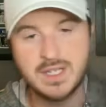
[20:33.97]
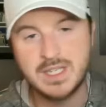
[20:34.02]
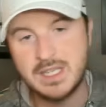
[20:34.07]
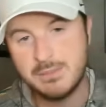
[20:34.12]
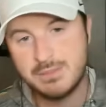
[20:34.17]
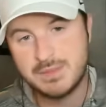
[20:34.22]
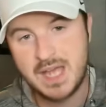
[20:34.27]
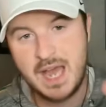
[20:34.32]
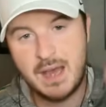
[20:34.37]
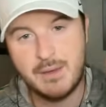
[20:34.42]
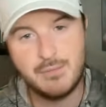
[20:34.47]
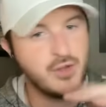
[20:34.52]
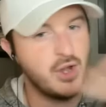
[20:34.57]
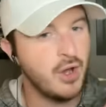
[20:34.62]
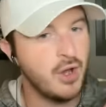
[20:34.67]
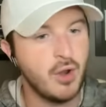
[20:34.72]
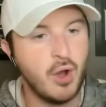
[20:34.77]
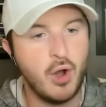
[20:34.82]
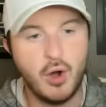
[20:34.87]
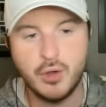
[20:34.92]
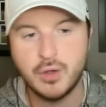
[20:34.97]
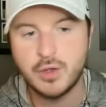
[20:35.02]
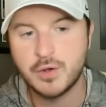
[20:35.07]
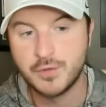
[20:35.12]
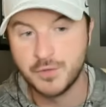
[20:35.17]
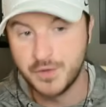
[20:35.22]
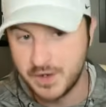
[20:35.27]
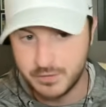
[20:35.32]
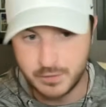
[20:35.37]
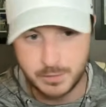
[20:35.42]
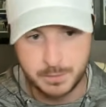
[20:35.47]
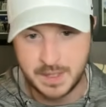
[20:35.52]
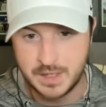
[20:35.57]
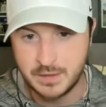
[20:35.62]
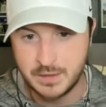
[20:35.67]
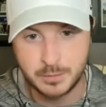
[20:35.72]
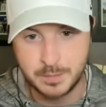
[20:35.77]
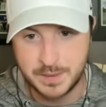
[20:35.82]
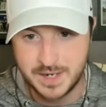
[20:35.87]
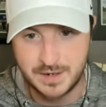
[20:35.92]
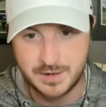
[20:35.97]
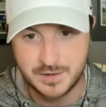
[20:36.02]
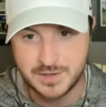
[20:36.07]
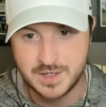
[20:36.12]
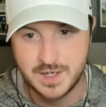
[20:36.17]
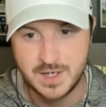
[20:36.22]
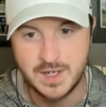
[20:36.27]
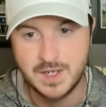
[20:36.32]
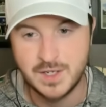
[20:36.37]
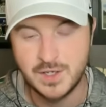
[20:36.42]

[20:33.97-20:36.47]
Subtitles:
keep tabs on all your favorite Baylor Bears.